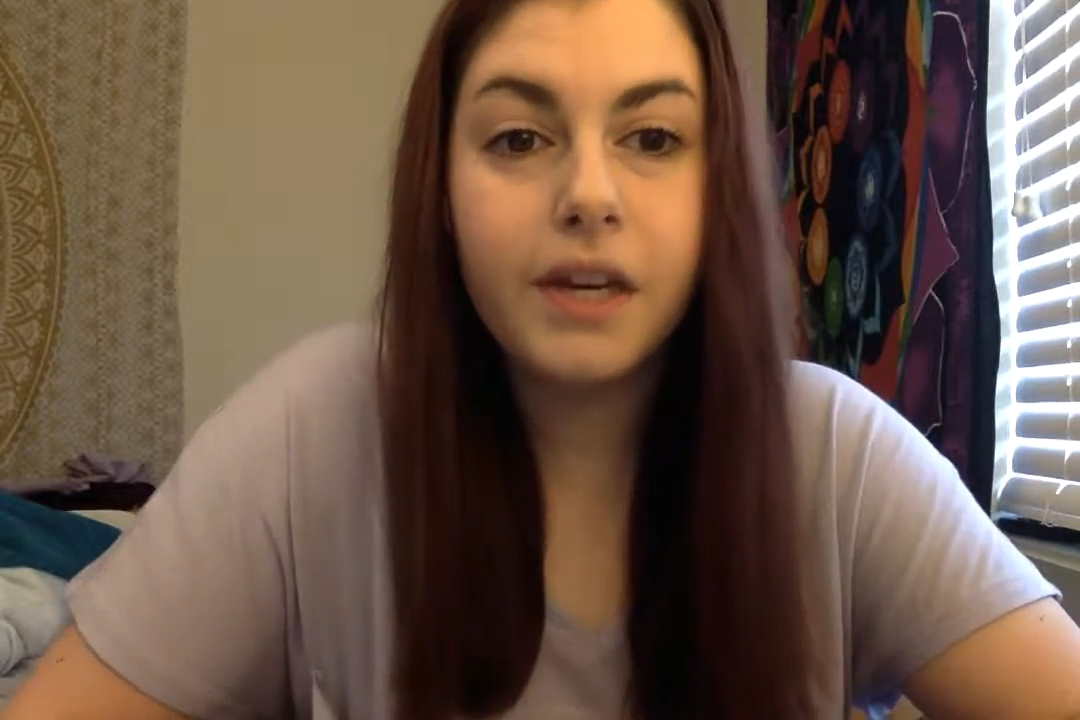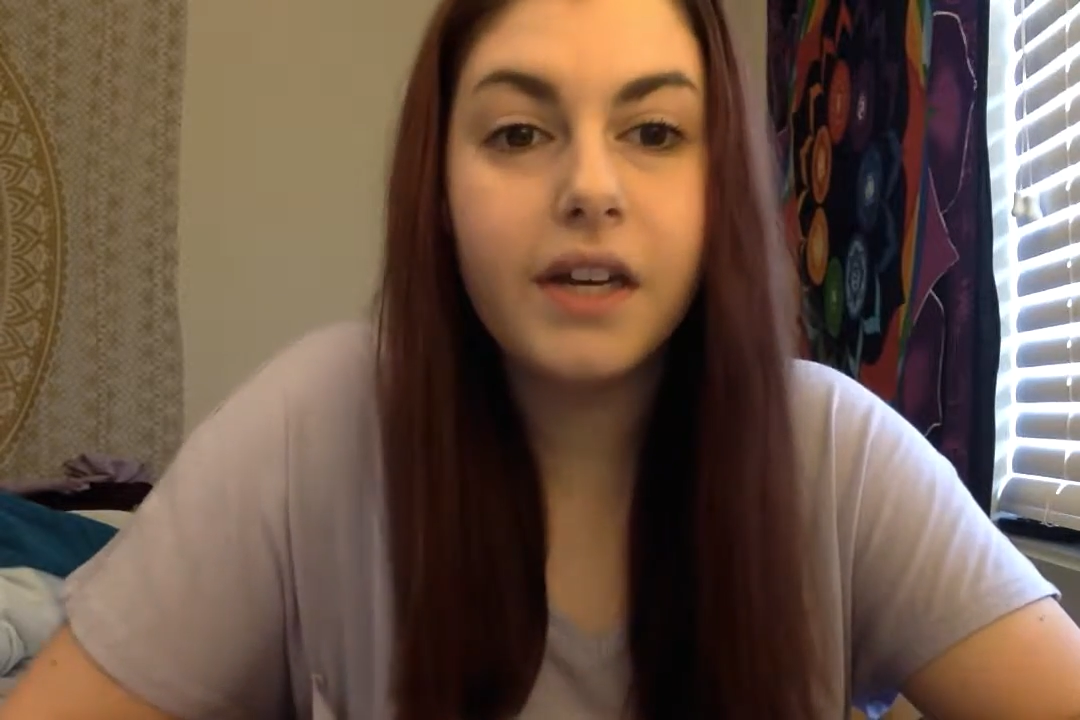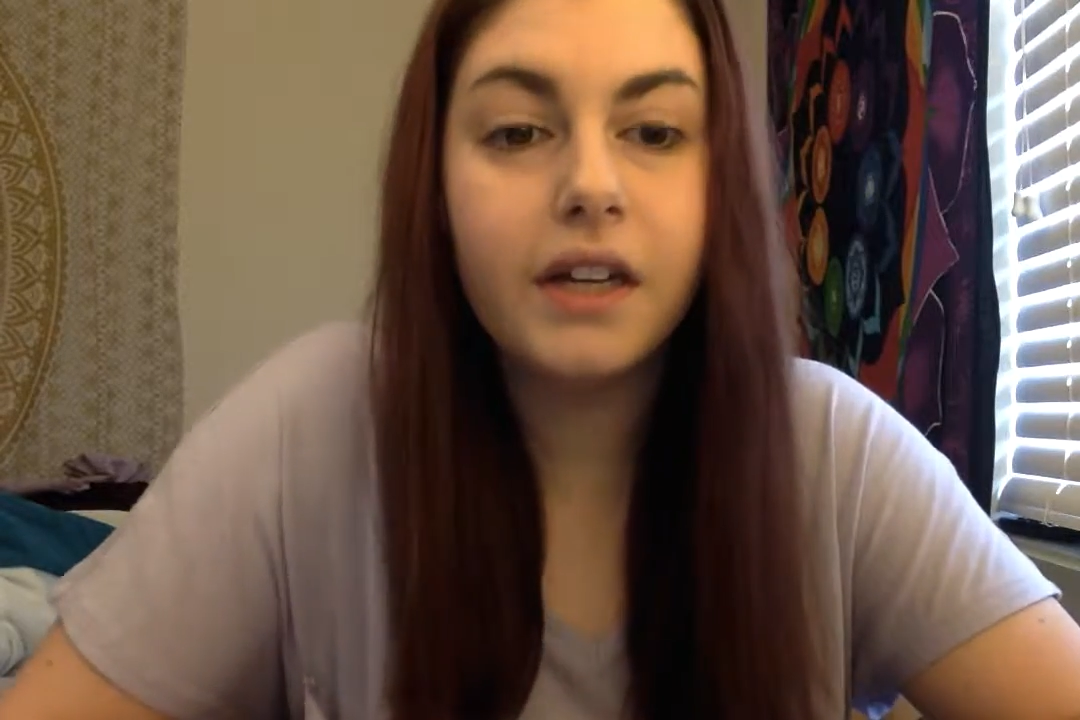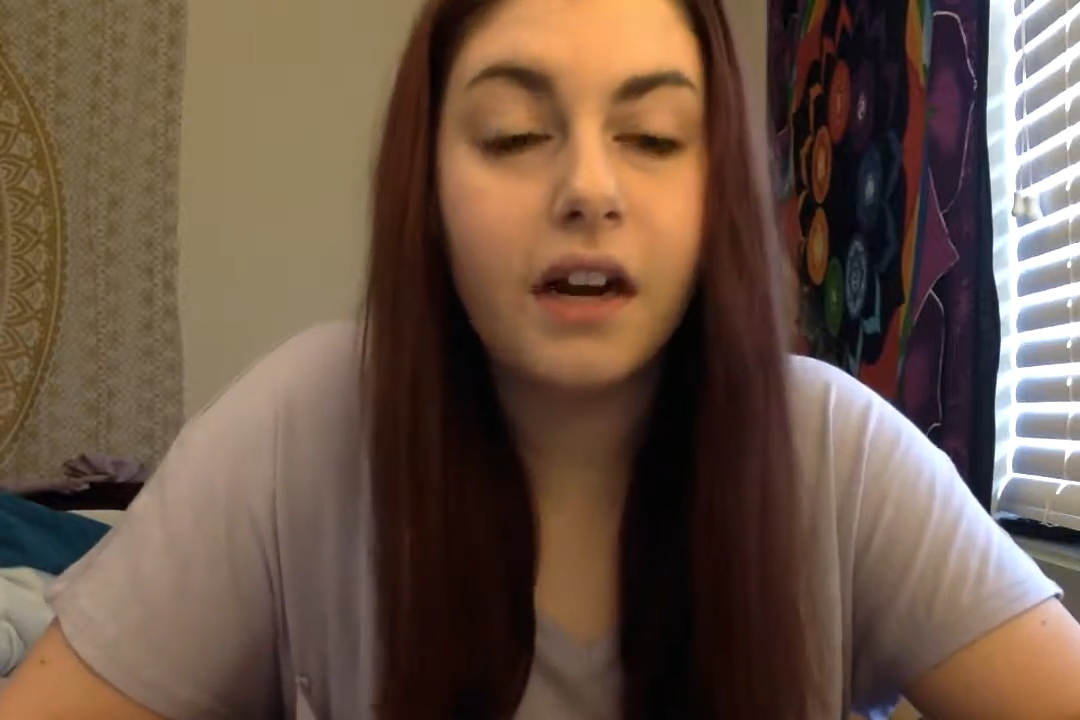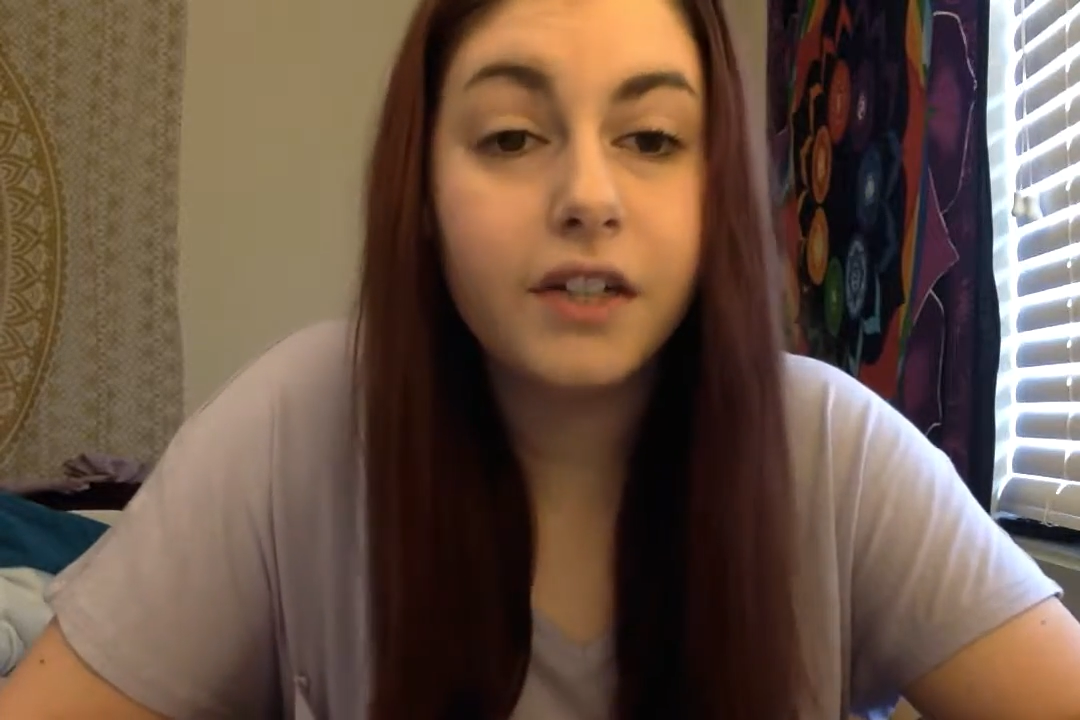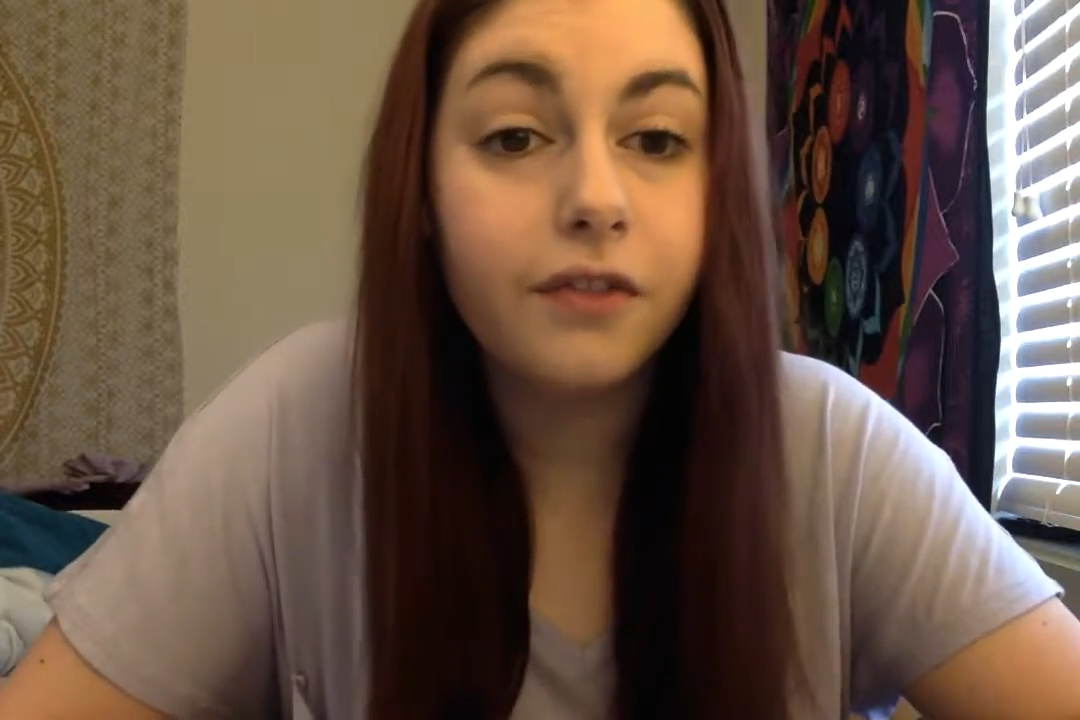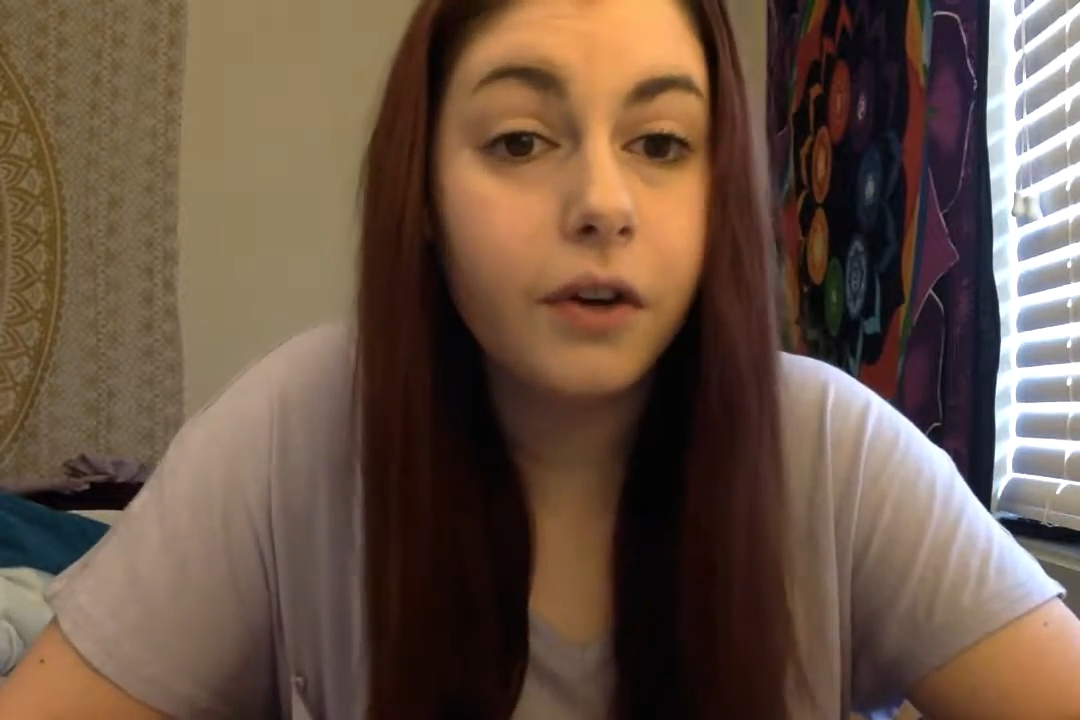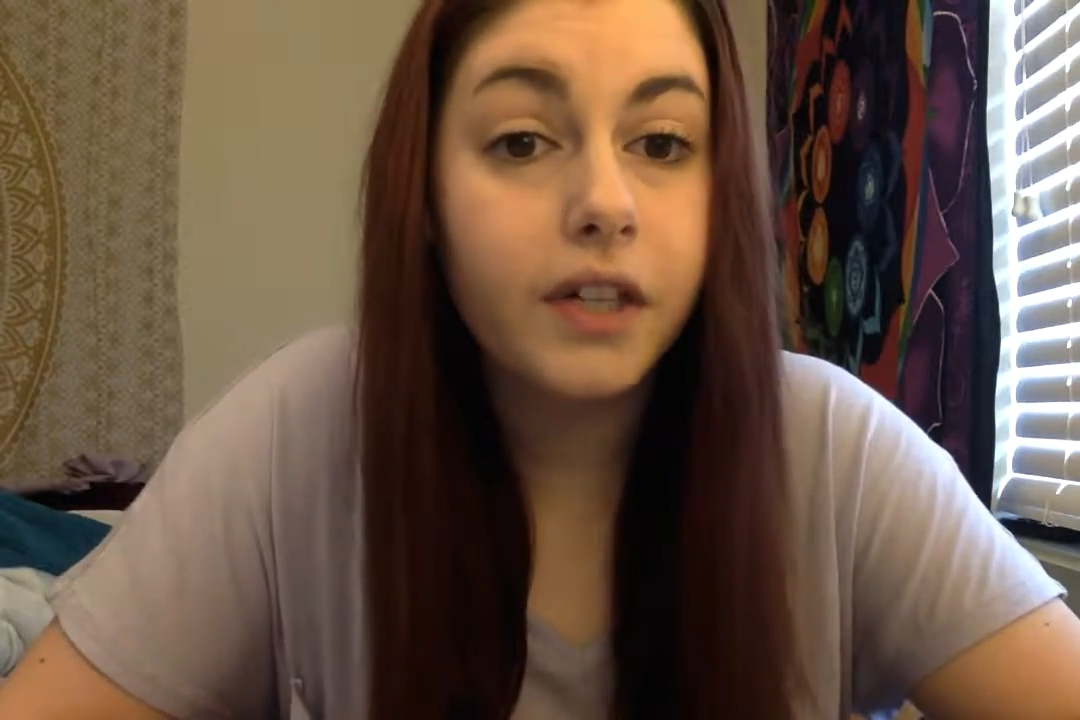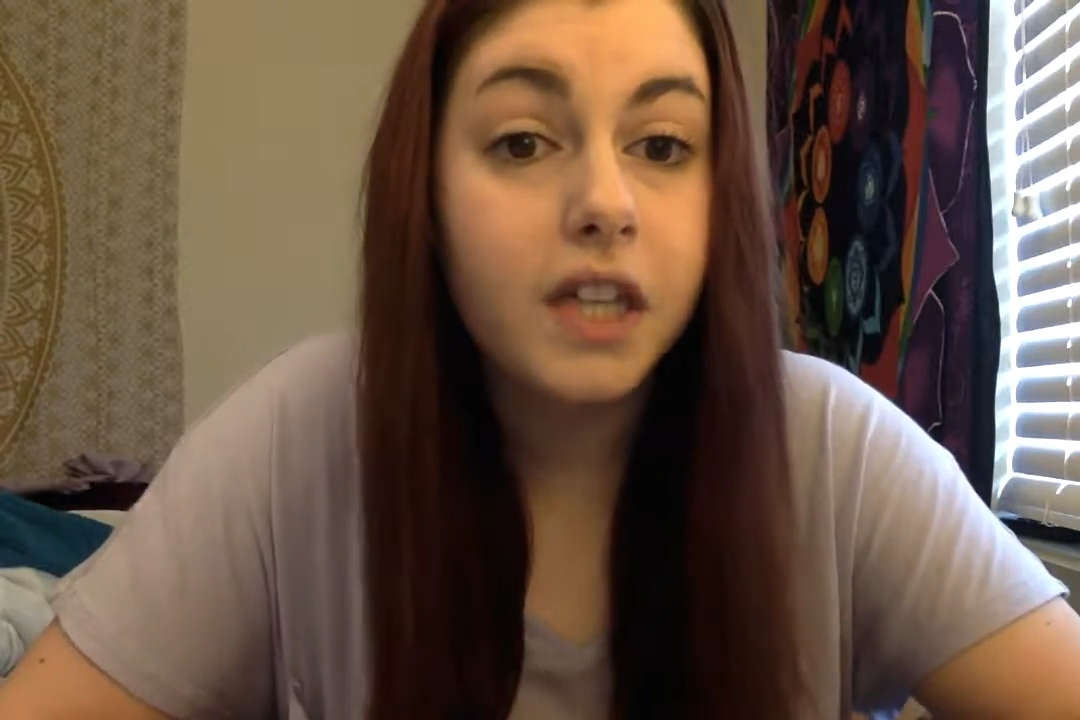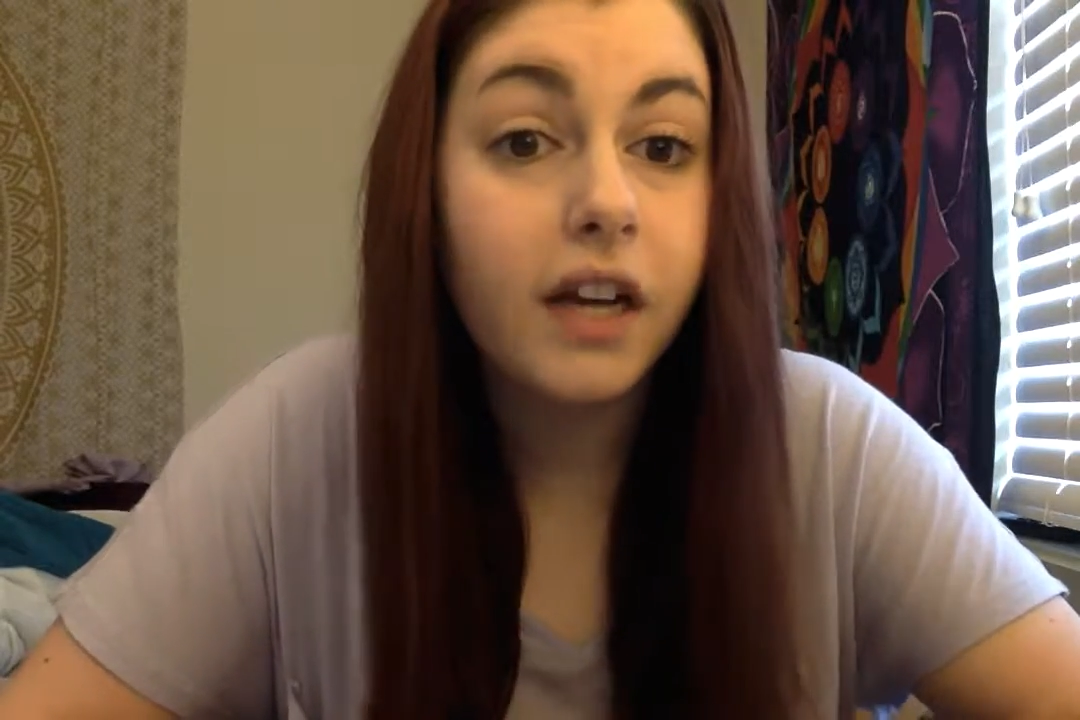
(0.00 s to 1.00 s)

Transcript: we got to focus